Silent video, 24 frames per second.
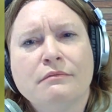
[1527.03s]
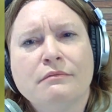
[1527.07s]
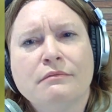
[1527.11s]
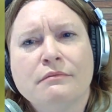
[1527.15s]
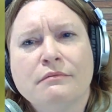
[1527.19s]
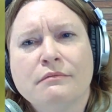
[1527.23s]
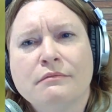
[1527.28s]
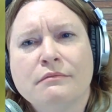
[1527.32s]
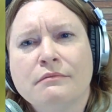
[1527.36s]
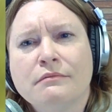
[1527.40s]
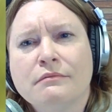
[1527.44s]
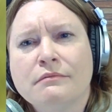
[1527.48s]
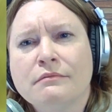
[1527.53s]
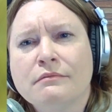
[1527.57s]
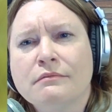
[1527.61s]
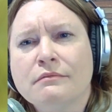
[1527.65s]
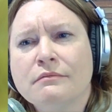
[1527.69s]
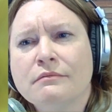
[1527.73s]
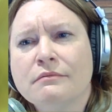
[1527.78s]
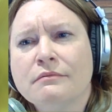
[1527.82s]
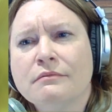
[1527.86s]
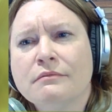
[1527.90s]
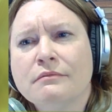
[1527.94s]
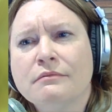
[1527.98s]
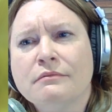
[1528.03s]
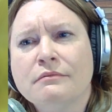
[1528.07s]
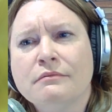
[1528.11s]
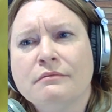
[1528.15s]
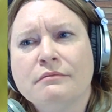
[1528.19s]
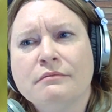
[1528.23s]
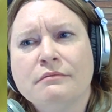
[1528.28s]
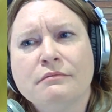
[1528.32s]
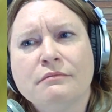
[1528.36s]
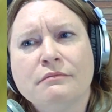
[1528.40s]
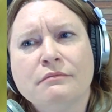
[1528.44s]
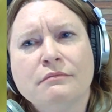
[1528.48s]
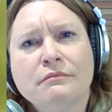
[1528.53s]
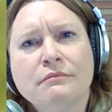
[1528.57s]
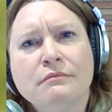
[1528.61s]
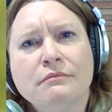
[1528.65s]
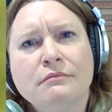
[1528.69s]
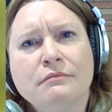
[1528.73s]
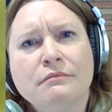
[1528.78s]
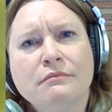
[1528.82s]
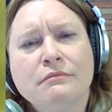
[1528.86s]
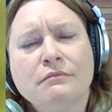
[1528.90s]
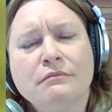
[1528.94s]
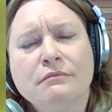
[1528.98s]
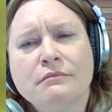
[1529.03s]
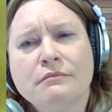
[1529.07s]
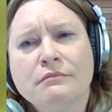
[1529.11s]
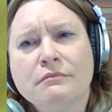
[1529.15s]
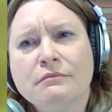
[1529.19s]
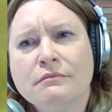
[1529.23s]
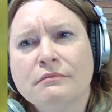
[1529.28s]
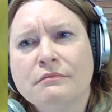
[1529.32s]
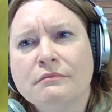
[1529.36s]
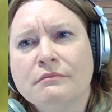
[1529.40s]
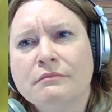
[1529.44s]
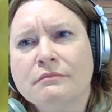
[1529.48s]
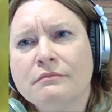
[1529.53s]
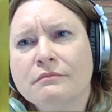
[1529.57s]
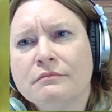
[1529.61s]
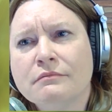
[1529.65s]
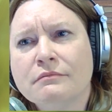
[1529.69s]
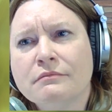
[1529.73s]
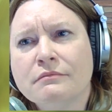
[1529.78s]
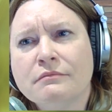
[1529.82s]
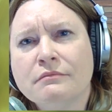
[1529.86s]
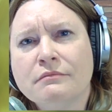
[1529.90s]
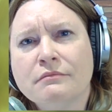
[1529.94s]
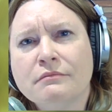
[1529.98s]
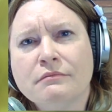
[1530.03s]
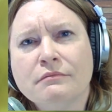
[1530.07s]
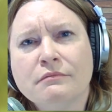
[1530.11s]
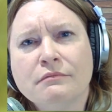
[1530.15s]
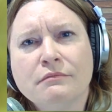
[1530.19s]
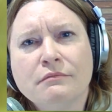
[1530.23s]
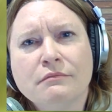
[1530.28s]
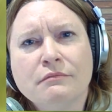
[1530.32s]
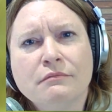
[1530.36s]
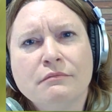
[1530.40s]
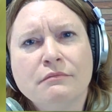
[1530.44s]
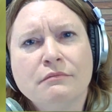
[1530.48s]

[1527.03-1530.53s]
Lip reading: No words are spoken by the person on screen.